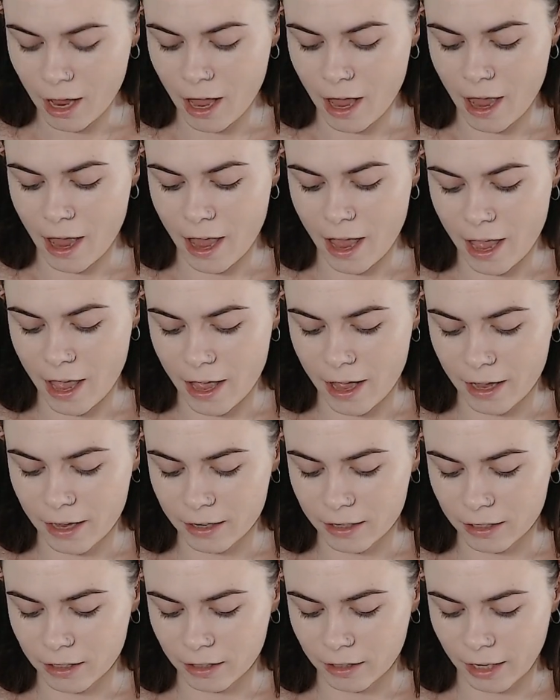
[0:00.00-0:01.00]

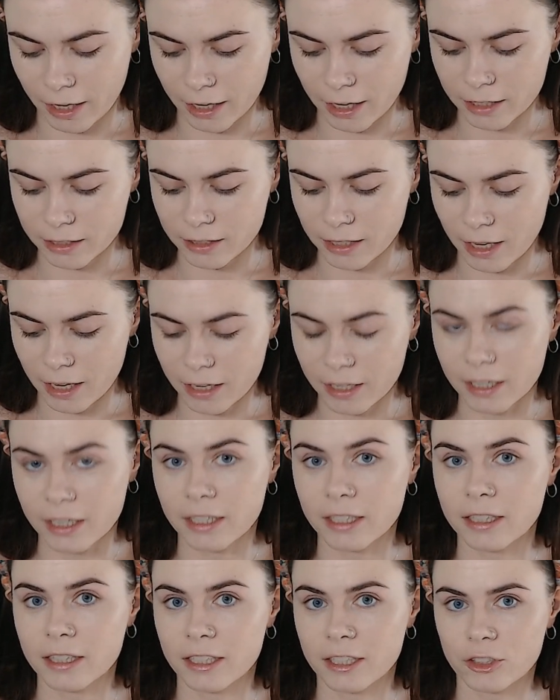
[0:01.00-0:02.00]
and like I said
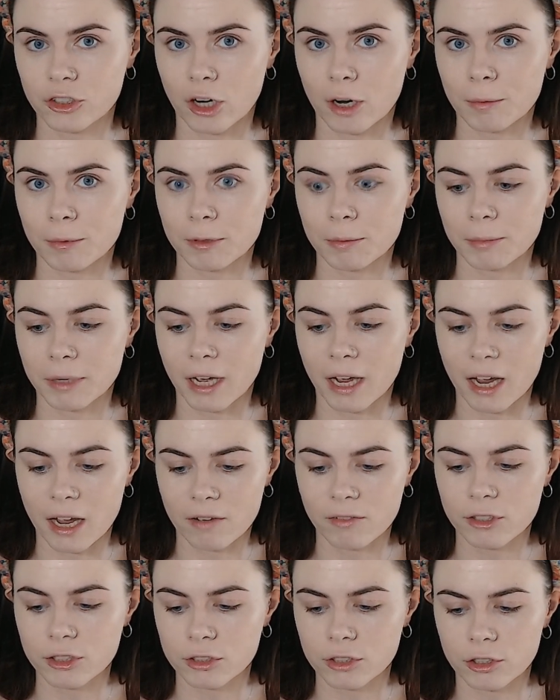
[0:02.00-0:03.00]
in the shop with me, I
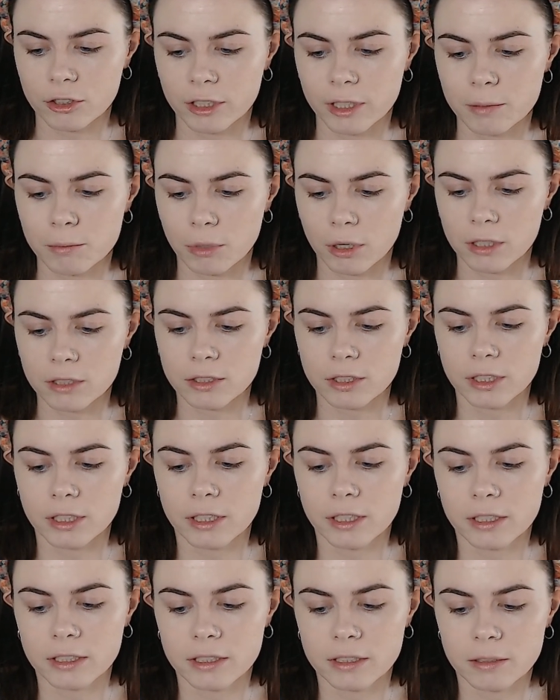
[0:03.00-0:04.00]
haven't used a cream
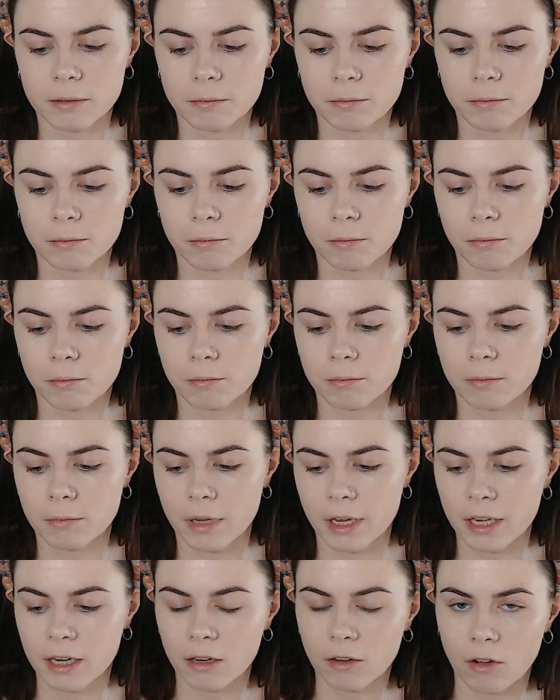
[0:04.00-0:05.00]
bronzer
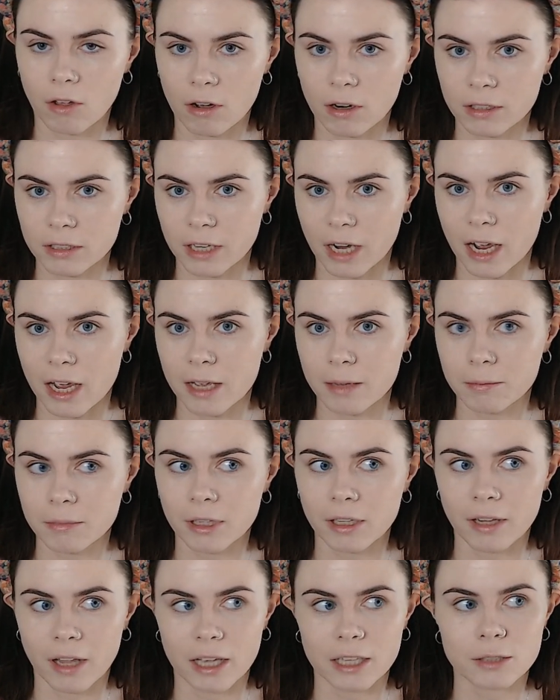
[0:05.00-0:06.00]
in a long time. The
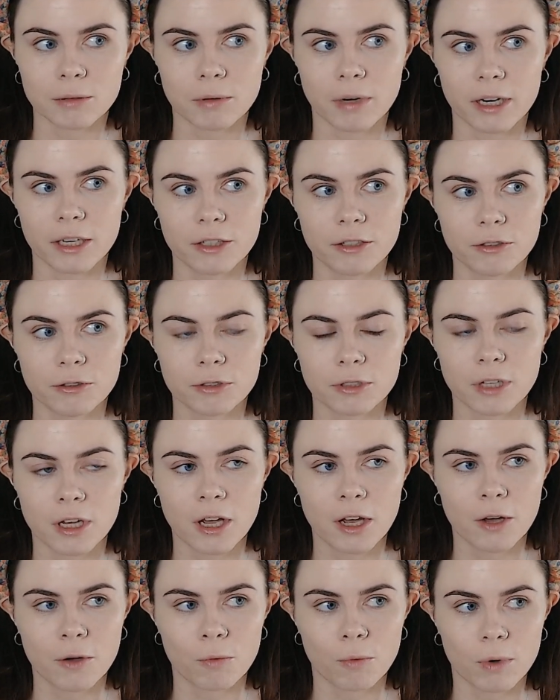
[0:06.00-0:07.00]
last one I used
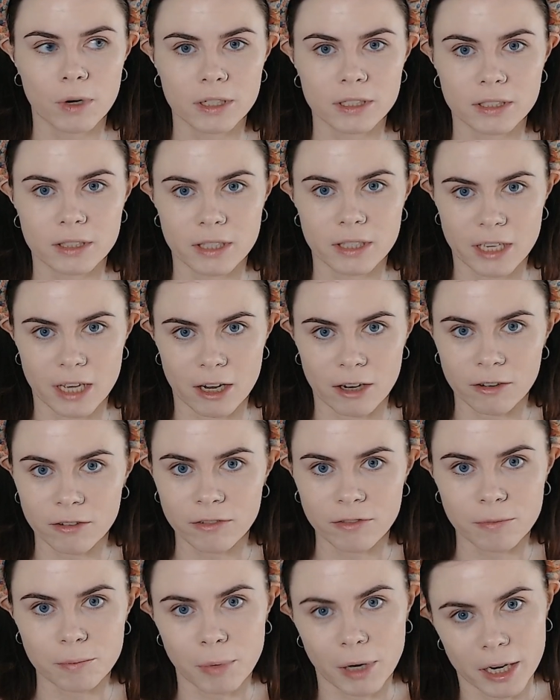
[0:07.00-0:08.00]
was the
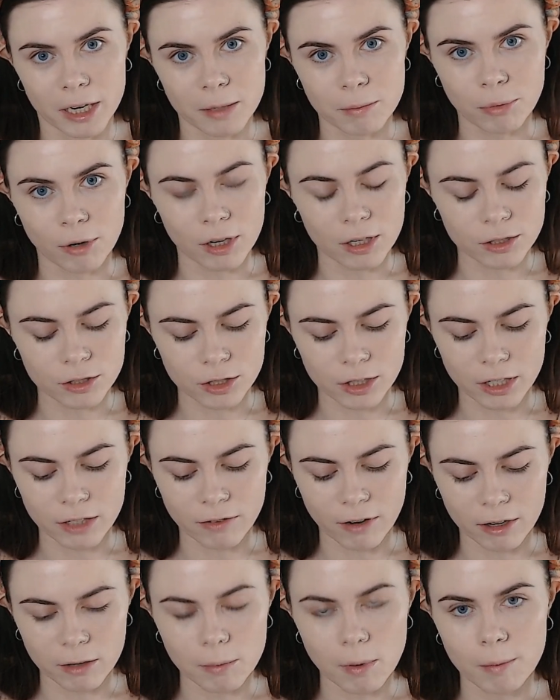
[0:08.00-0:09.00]
e.l.f. Putty Bronzer, if
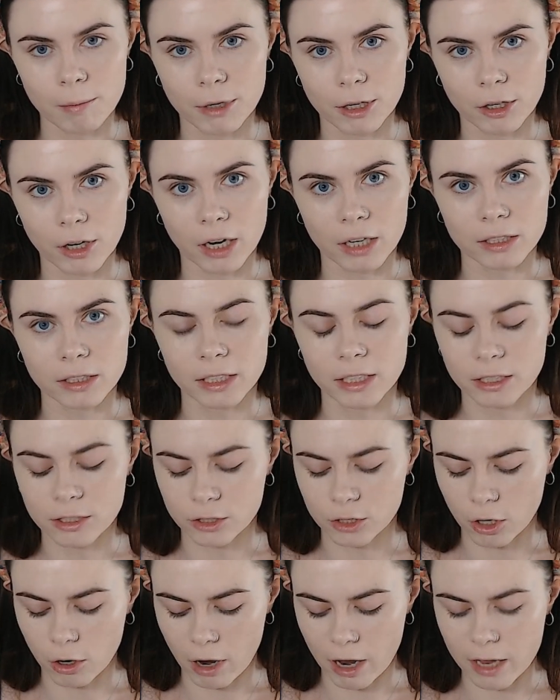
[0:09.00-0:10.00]
I remember correctly.
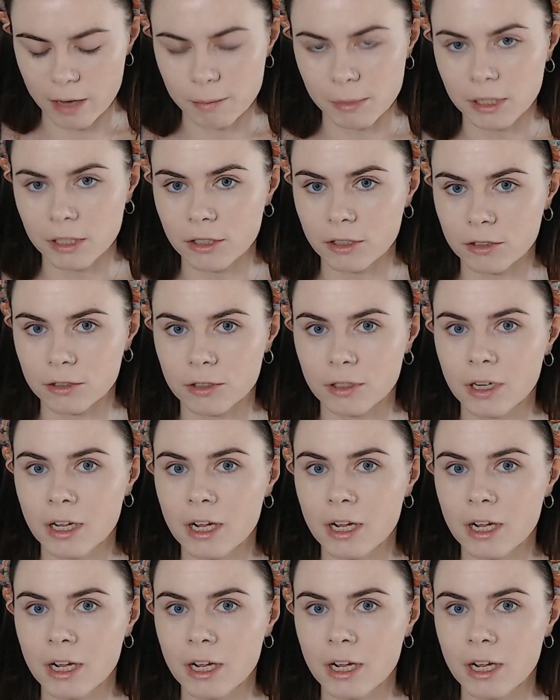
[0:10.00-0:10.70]
So I am a little